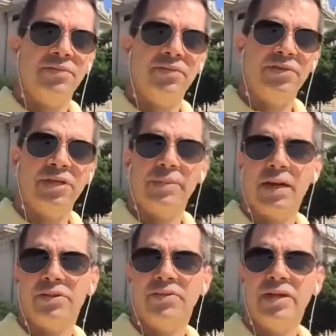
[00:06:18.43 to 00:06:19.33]
you've seen my
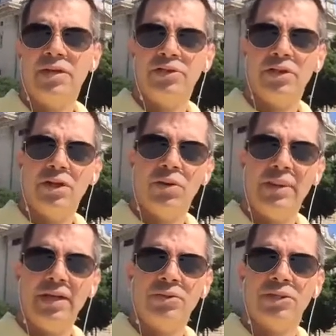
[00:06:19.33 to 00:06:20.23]
other videos, you know
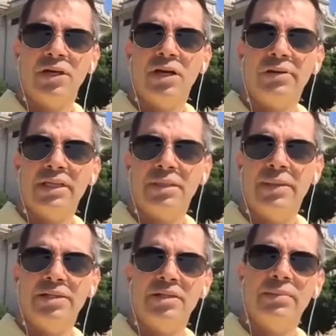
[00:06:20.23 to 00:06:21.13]
Medi Tours Hungary, as I
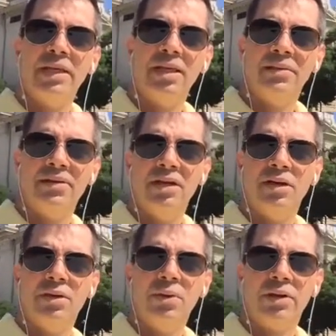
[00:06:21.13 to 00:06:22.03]
mentioned in the beginning of the
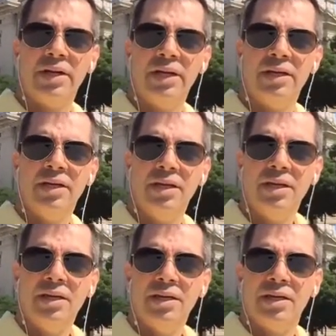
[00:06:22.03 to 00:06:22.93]
video. We're a
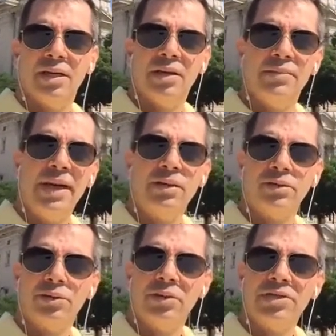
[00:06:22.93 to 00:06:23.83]
medical
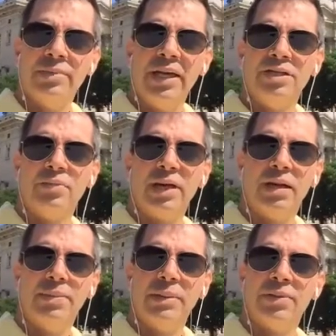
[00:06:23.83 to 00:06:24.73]
tourism agent. We
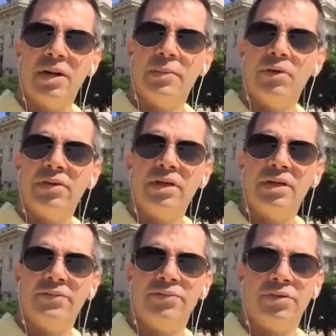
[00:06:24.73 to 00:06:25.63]
help people come over
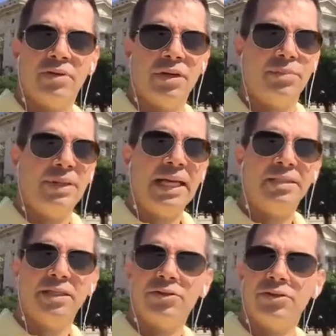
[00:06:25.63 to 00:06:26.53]
here for
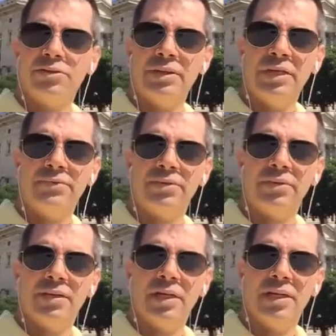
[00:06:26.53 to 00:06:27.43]
plastic surgery,
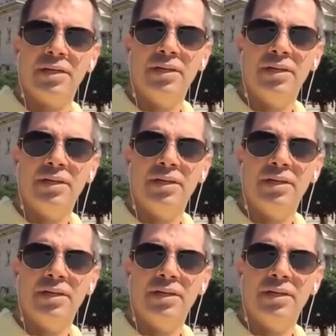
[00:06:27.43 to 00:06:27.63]
for